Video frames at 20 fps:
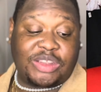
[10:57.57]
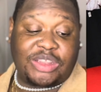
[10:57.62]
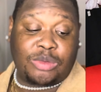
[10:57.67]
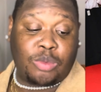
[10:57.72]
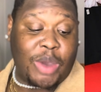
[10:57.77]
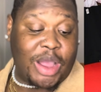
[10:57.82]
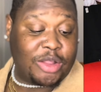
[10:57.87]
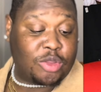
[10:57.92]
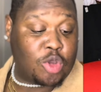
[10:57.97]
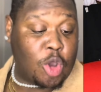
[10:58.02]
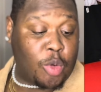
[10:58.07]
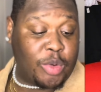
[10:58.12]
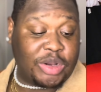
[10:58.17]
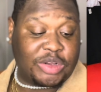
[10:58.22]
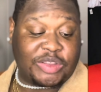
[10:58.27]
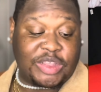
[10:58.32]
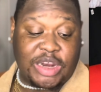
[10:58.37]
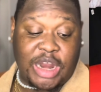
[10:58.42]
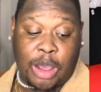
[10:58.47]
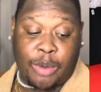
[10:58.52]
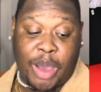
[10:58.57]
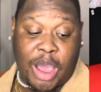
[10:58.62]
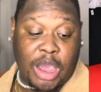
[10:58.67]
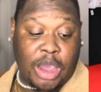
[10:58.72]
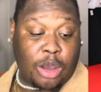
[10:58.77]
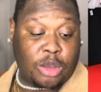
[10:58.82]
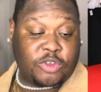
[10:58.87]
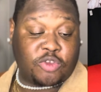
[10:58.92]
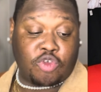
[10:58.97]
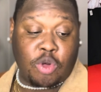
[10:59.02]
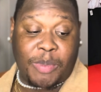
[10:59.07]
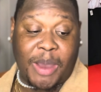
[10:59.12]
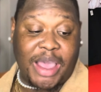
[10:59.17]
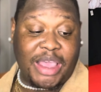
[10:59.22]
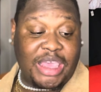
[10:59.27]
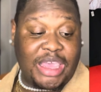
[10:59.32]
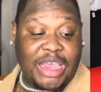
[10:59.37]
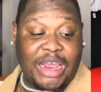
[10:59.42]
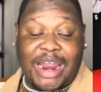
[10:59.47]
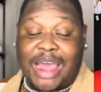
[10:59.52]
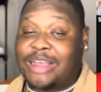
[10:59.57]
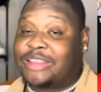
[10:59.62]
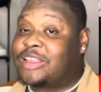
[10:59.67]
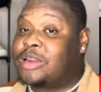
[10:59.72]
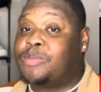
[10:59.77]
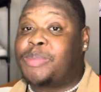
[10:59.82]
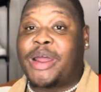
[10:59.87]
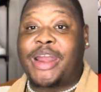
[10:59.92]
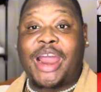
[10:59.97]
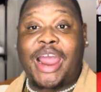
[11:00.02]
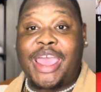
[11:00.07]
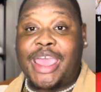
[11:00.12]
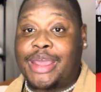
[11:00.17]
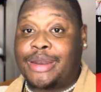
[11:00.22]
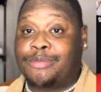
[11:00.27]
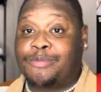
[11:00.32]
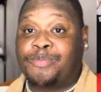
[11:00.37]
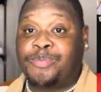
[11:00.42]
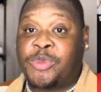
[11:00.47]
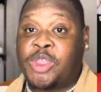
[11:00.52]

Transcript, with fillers: one towel sitting on one strip of heel and sitting on her head.